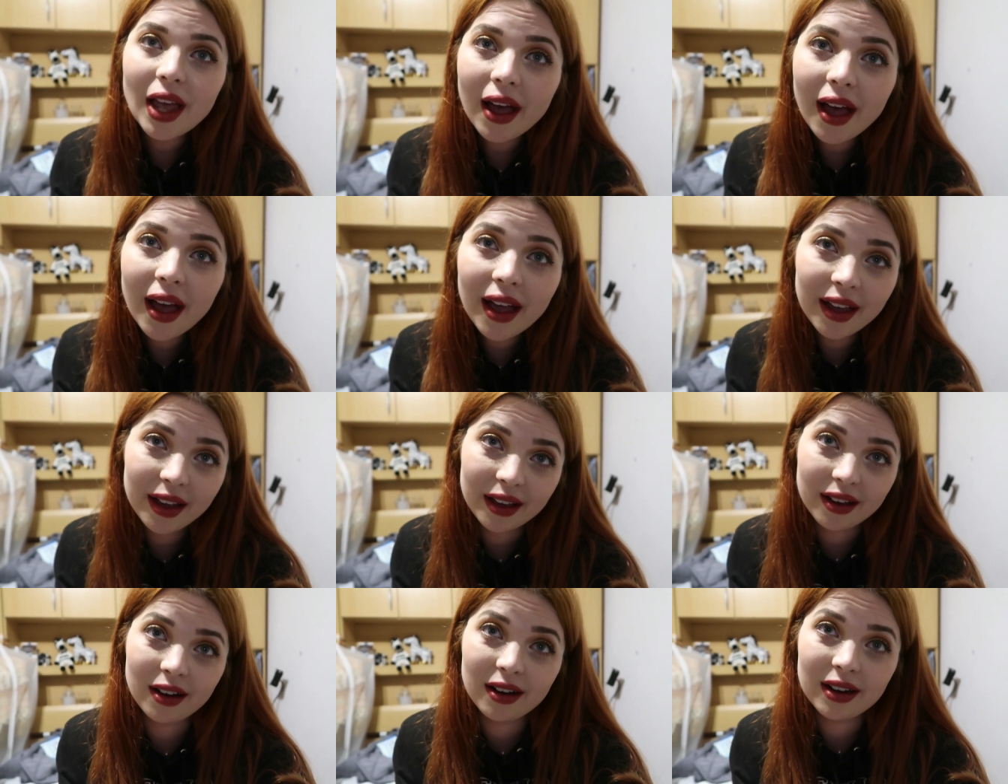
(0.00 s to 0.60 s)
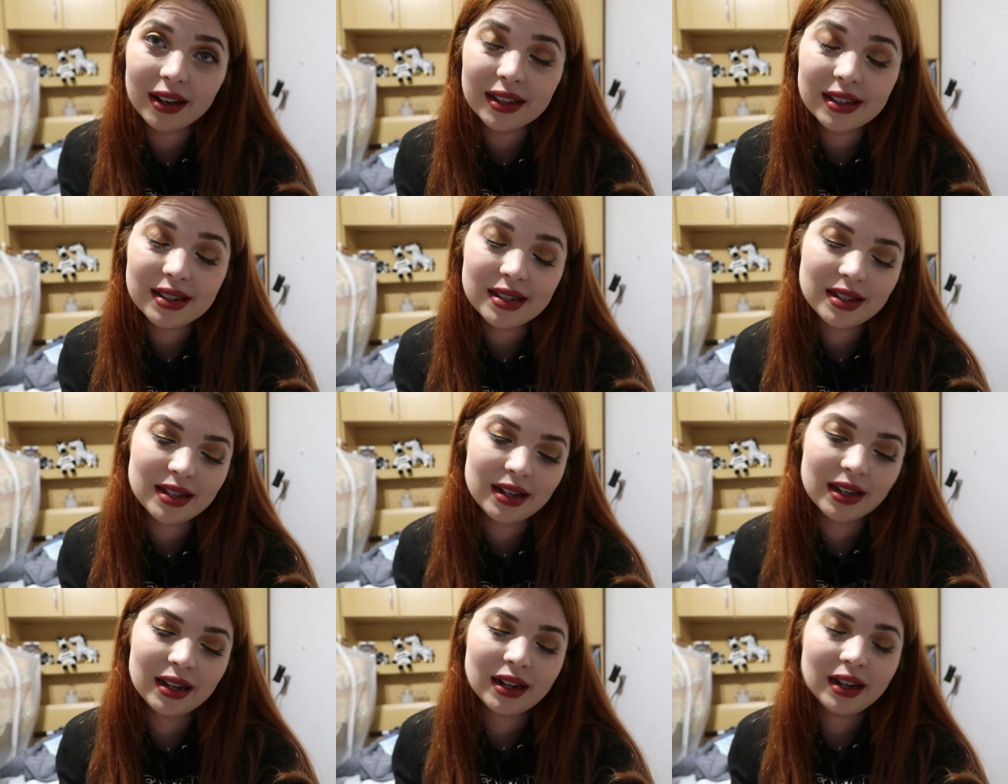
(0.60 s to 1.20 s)
Hey
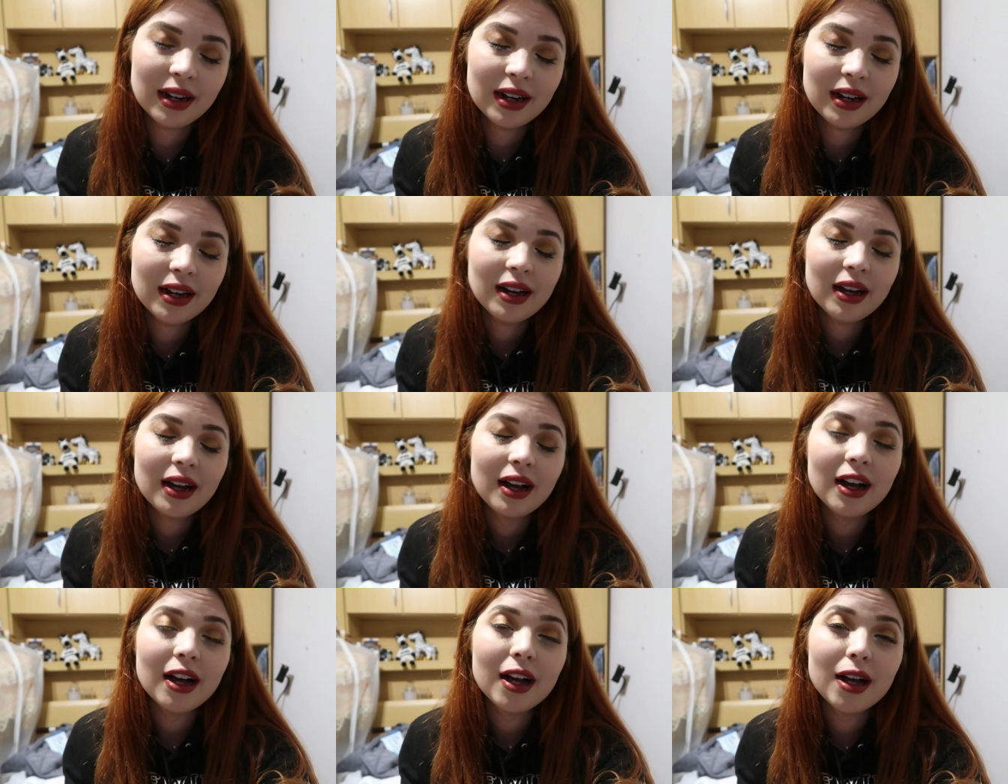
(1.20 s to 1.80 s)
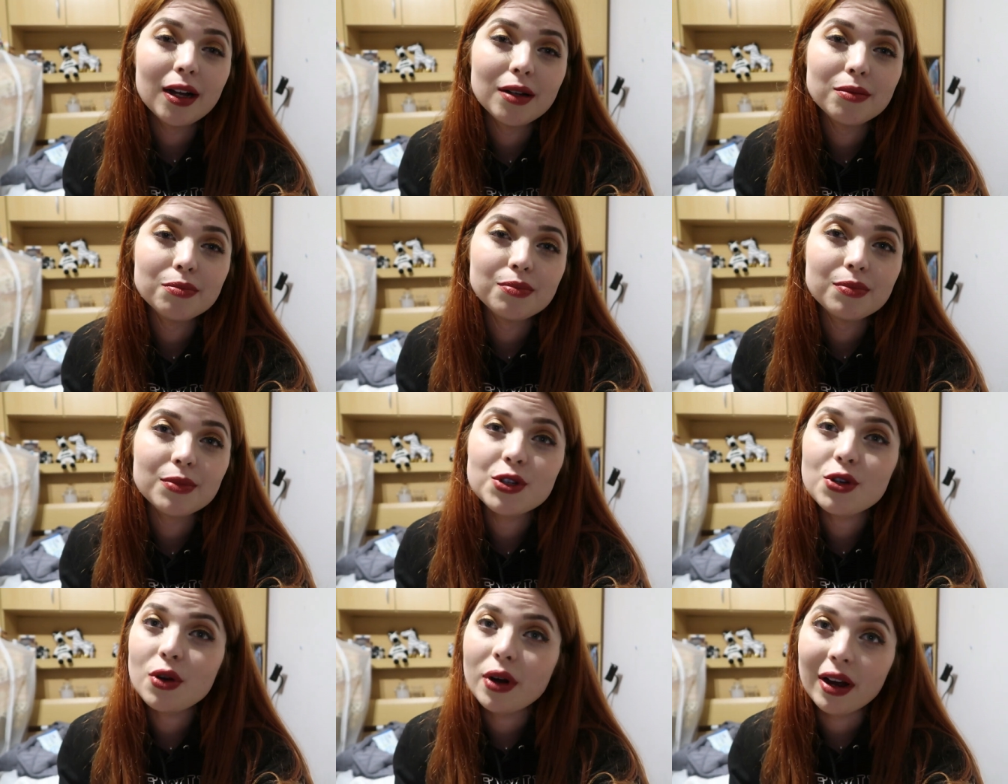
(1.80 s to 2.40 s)
guys.
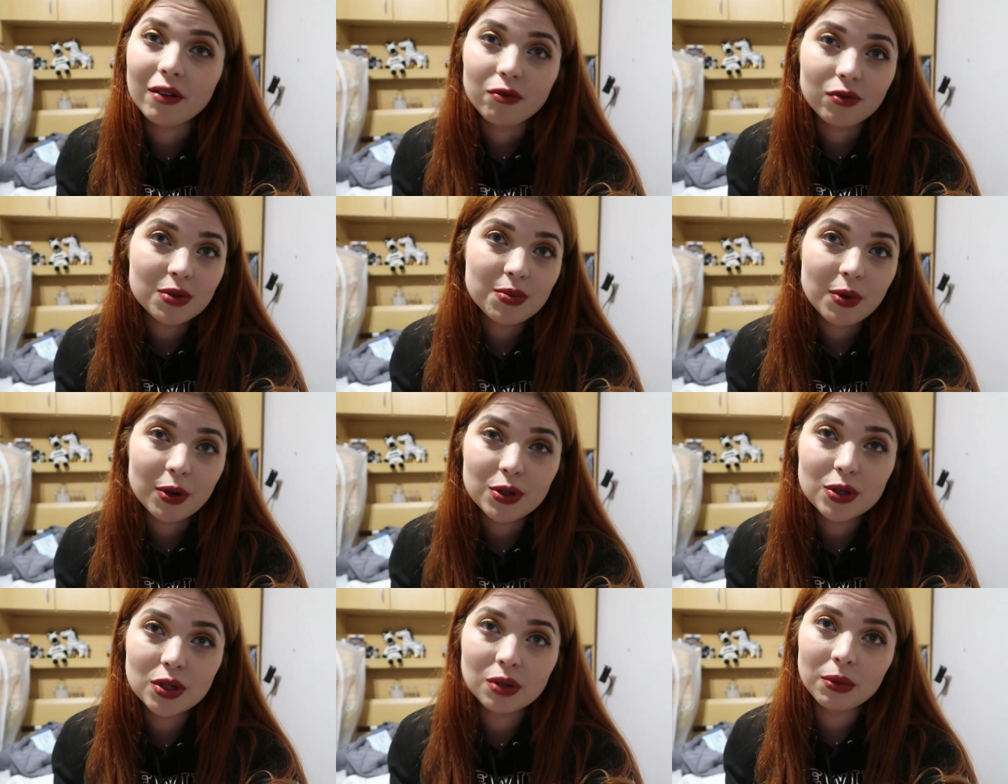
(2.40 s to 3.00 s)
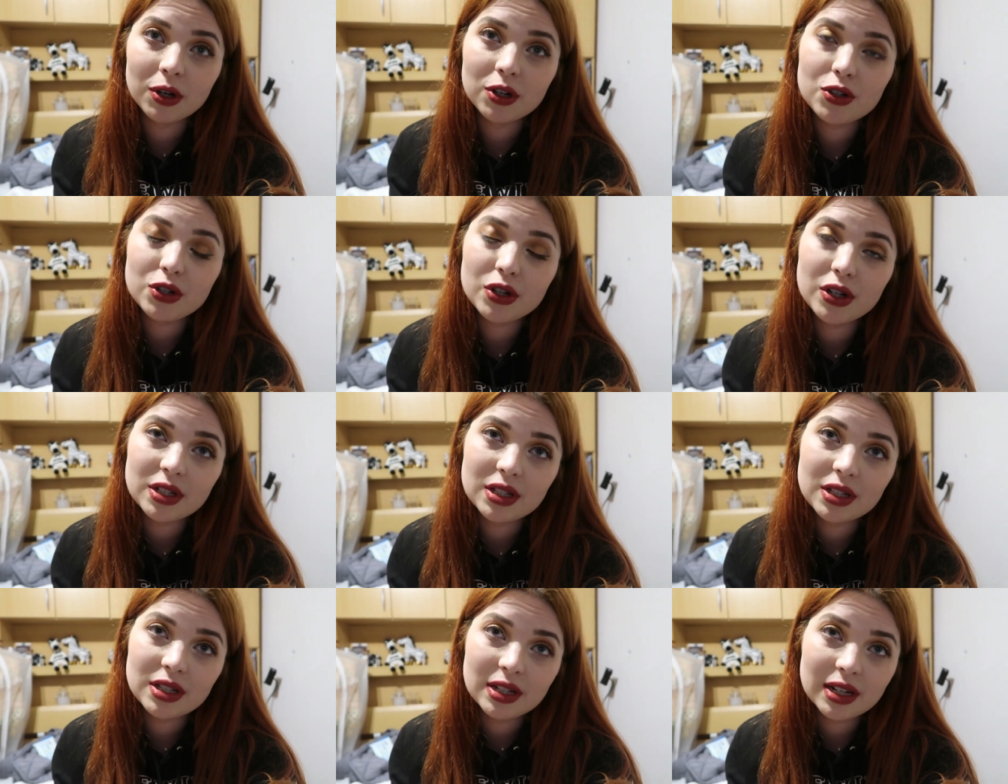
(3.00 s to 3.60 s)
Sorry I haven't spoken too much
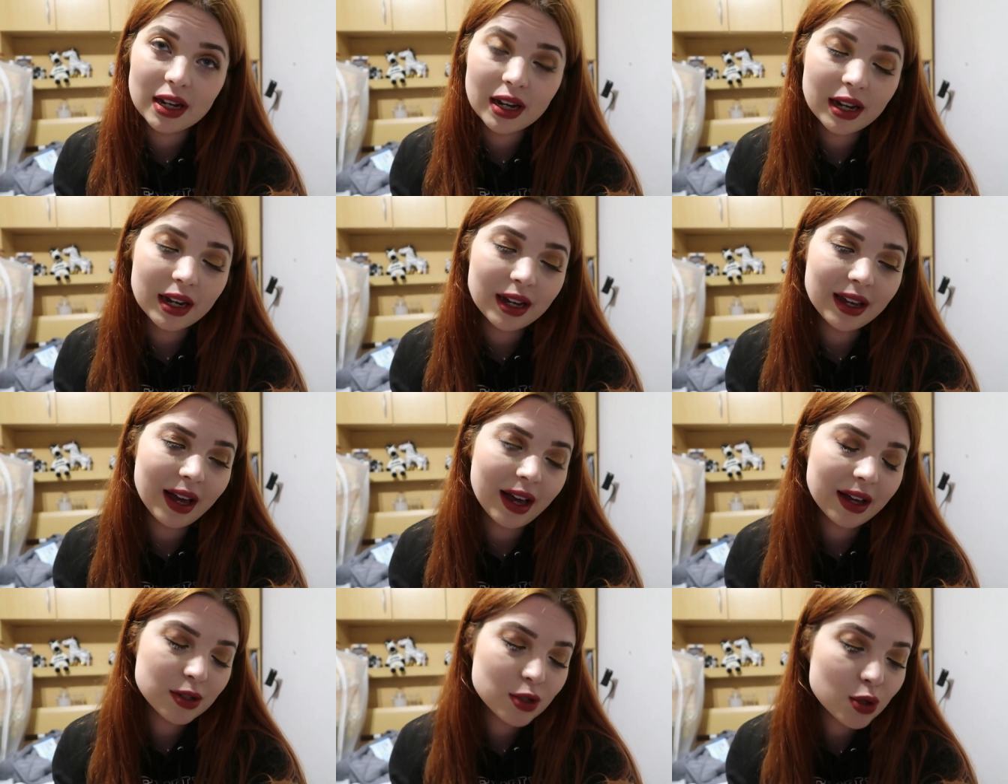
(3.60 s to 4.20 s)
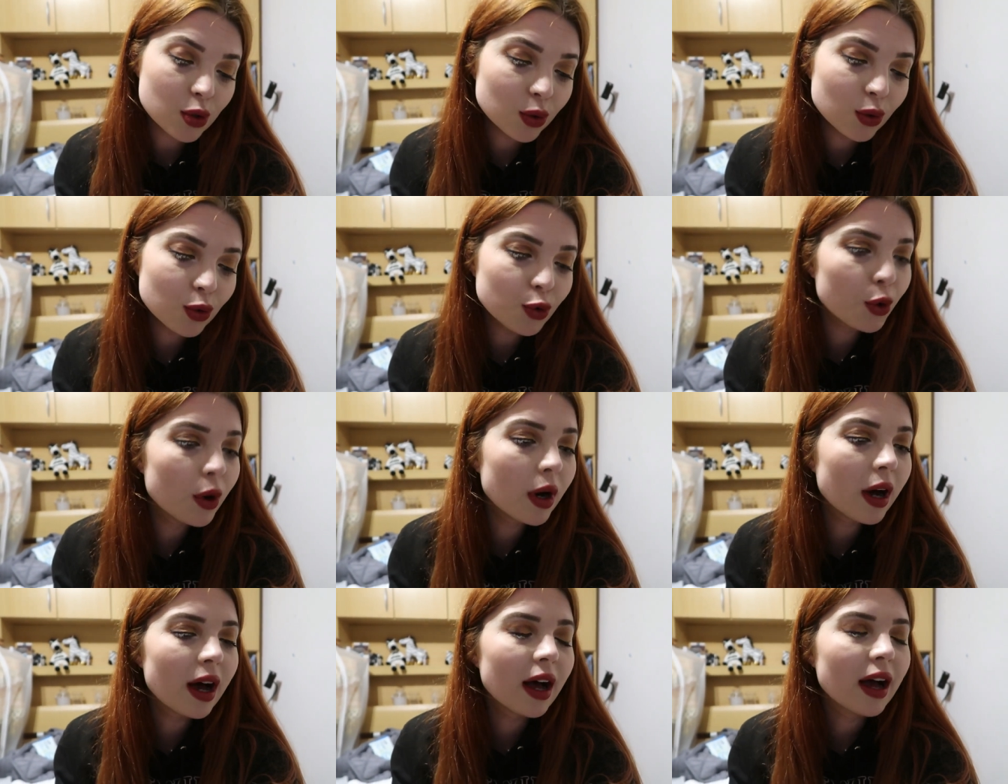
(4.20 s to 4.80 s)
today at all.